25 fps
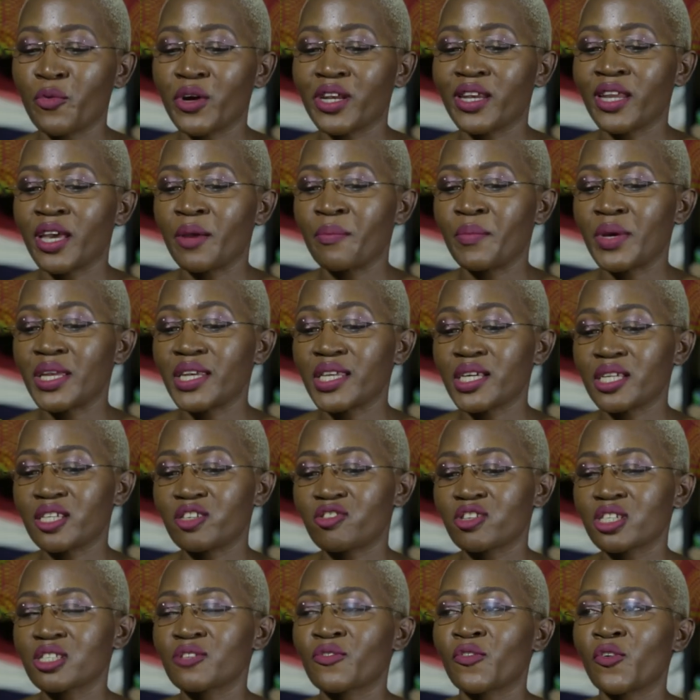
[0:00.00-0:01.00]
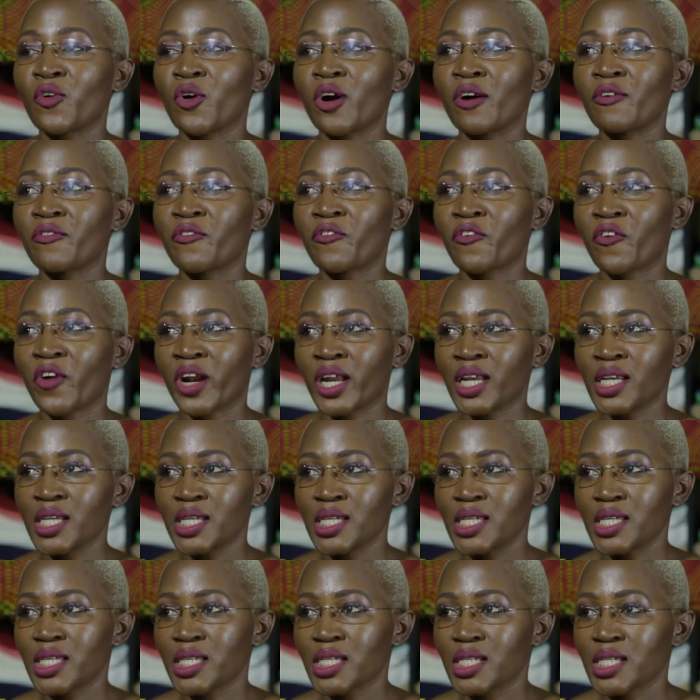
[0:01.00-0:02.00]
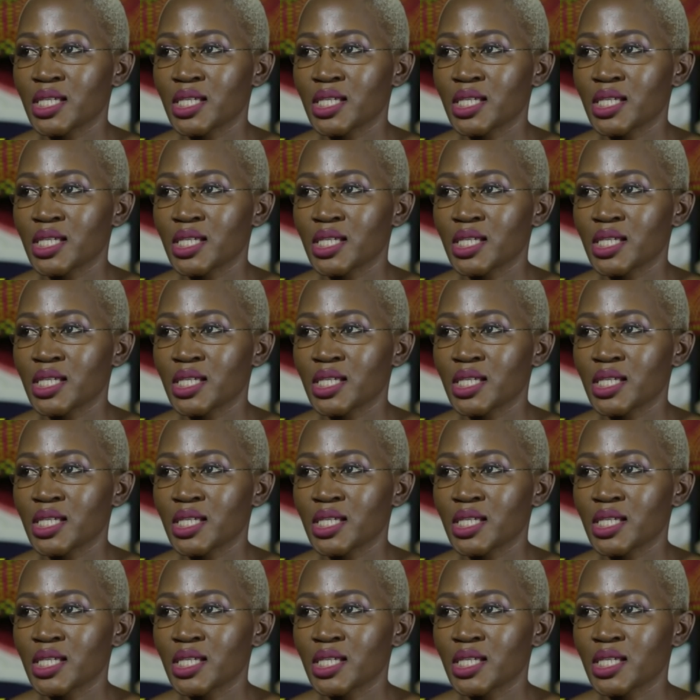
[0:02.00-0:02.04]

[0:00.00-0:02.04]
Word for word: when I made a dress for a friend.